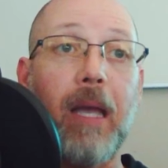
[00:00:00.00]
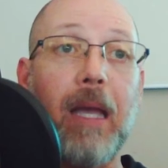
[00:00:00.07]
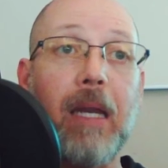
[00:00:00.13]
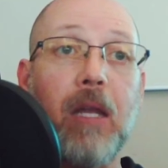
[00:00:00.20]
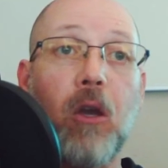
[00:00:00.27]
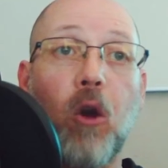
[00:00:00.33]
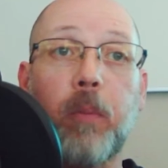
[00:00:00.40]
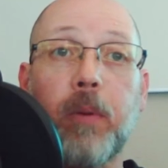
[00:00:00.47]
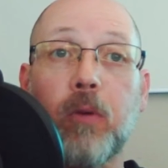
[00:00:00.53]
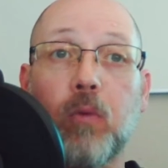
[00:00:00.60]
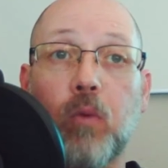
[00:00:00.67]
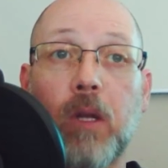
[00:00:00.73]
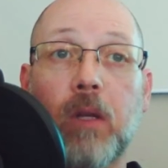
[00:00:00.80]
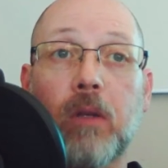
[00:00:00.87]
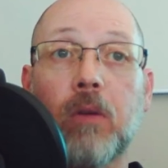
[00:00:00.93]
by any open,
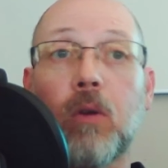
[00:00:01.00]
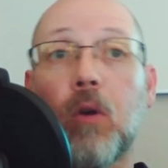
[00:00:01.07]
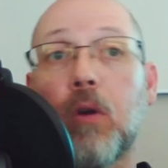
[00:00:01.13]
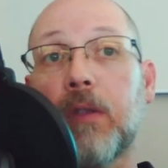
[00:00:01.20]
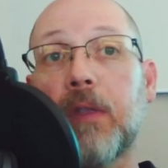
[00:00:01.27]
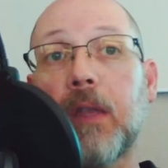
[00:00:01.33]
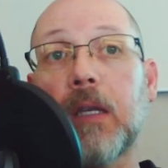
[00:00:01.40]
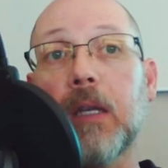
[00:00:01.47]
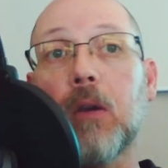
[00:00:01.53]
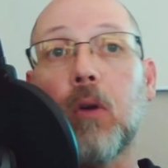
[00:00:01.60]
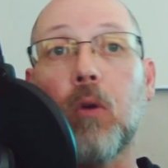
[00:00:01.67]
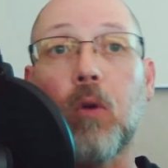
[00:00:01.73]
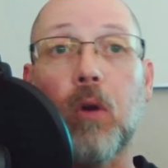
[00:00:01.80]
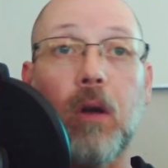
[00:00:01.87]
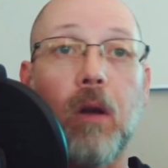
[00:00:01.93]
written, authentic,
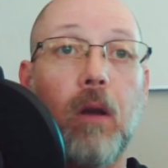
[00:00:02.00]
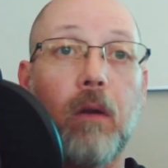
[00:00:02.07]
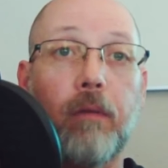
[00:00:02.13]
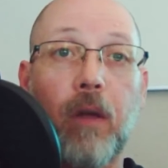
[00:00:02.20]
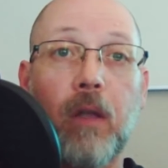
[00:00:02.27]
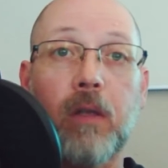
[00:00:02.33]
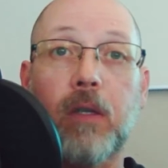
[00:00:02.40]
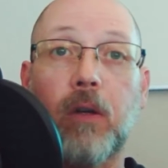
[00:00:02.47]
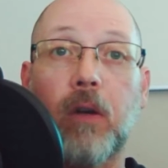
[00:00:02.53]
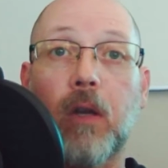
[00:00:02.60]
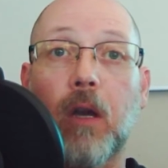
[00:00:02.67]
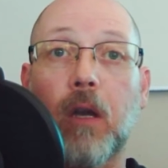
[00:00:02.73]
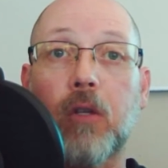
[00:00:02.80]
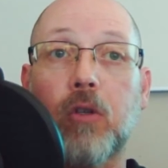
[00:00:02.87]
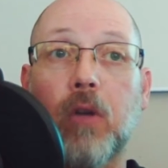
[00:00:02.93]
or voluntary
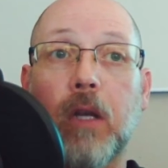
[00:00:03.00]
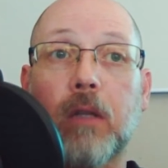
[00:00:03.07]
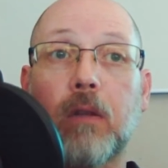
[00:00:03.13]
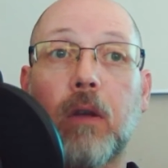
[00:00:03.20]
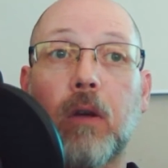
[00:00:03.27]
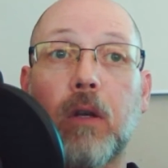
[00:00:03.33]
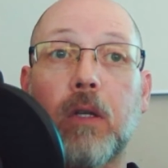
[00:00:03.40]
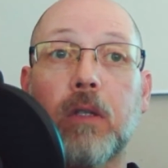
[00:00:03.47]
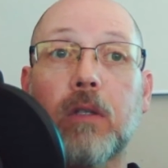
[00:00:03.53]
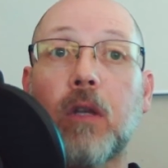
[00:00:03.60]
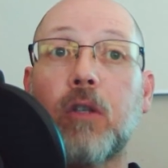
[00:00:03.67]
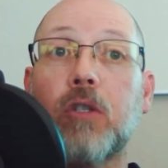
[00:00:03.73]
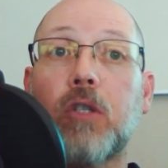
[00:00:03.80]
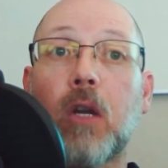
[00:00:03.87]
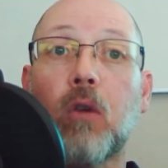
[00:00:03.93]
contract there is,
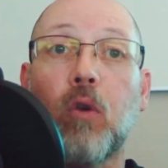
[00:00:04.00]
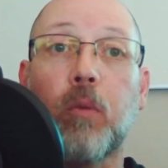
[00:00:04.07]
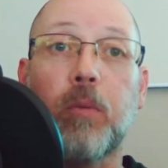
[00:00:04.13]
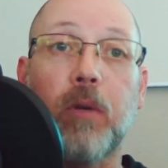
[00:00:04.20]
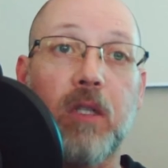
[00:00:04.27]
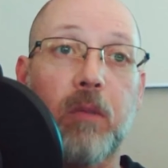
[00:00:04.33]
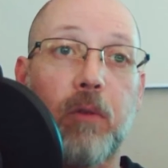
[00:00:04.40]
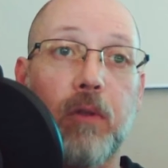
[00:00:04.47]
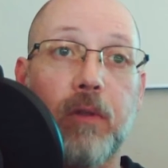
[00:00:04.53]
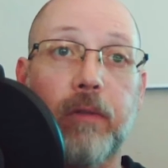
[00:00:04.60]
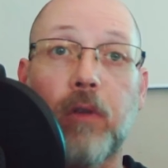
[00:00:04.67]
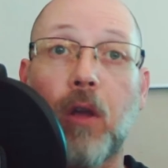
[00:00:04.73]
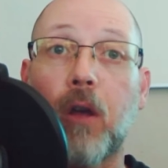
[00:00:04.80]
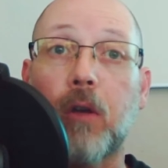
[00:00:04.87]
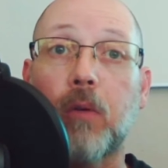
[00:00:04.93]
on general principles
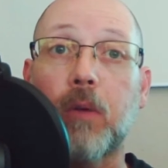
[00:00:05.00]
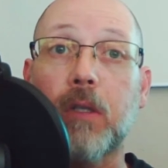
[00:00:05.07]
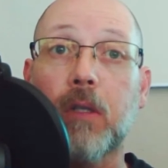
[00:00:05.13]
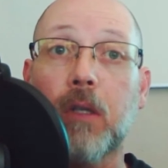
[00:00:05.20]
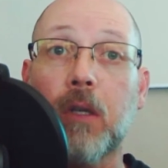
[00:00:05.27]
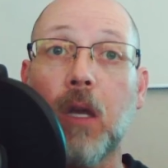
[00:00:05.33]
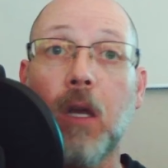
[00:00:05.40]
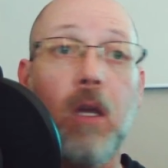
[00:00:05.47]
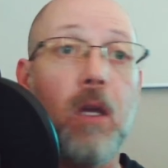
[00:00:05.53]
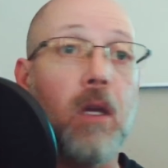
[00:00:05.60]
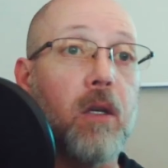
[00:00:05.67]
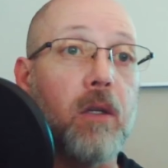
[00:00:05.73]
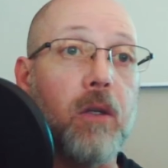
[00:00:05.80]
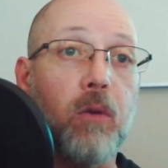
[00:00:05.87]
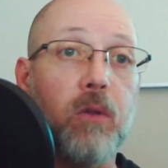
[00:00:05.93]
of law and reason,
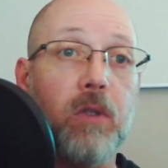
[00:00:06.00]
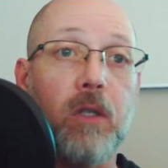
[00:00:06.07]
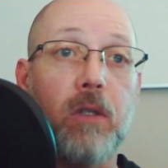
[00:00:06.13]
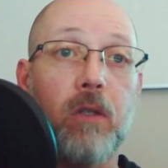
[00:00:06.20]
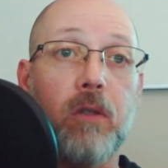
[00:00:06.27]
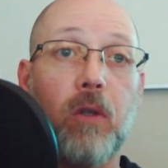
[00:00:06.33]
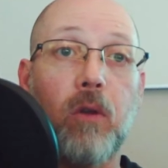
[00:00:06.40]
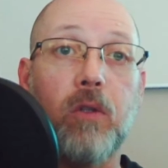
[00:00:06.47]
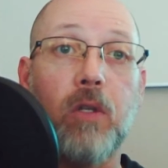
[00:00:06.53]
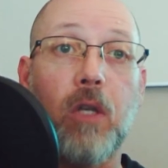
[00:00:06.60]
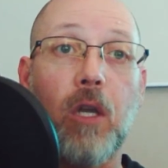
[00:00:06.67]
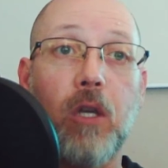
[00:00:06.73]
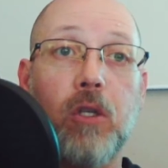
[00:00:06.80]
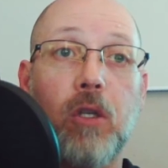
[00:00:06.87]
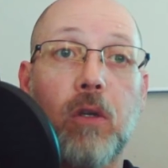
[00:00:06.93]
no such
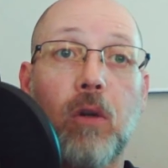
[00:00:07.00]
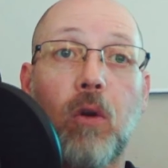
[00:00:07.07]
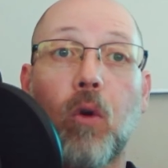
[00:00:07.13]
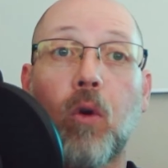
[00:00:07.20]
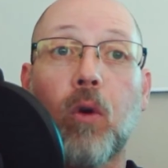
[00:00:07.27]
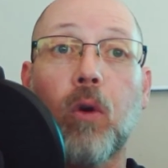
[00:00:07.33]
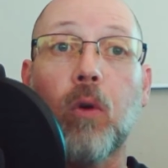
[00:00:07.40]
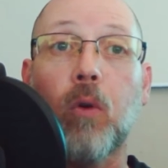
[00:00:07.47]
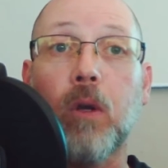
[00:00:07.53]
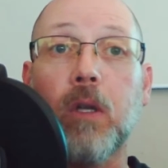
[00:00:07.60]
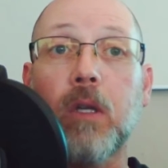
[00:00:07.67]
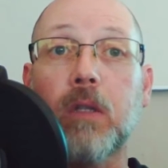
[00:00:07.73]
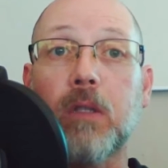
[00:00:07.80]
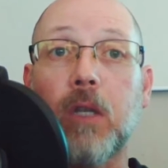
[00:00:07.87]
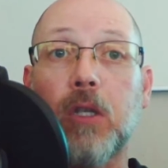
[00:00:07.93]
association or
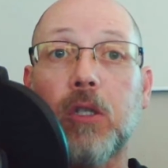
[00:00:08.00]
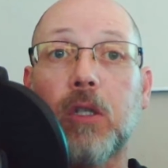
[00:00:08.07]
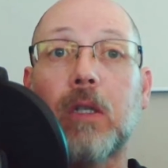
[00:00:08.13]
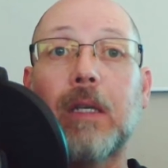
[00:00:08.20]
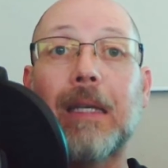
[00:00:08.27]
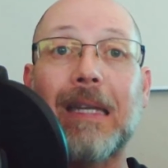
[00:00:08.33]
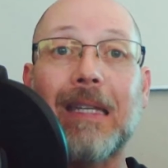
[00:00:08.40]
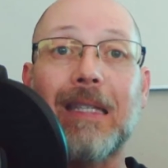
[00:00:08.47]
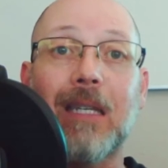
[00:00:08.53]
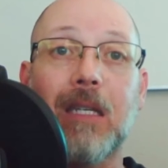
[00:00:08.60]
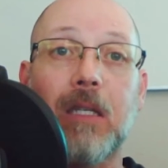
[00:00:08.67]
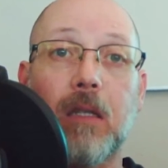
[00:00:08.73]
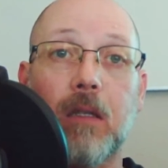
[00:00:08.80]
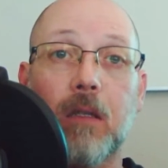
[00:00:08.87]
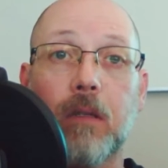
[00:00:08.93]
organization in
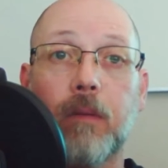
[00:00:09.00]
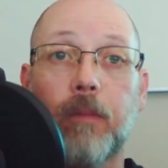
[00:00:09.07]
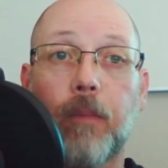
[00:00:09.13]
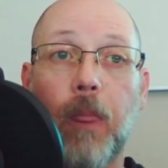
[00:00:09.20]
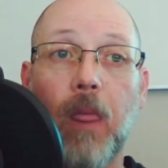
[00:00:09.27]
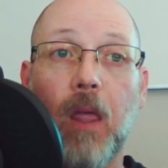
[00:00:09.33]
existence.